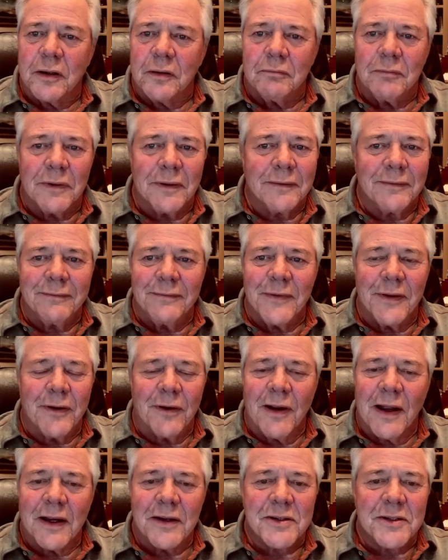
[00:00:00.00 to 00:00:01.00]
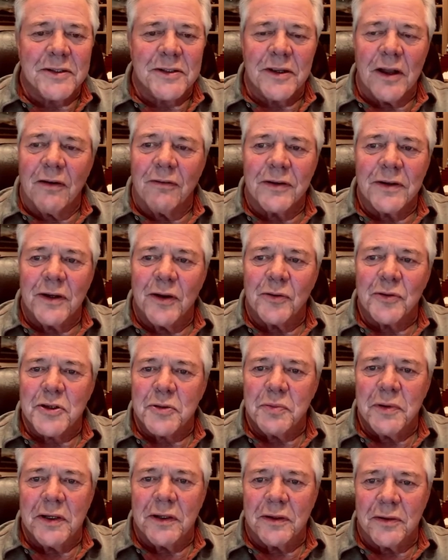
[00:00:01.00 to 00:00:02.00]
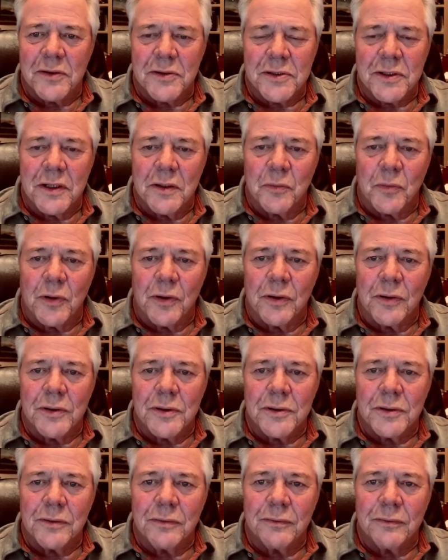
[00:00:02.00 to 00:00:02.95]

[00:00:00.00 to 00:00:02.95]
but their actions often don't speak those same words.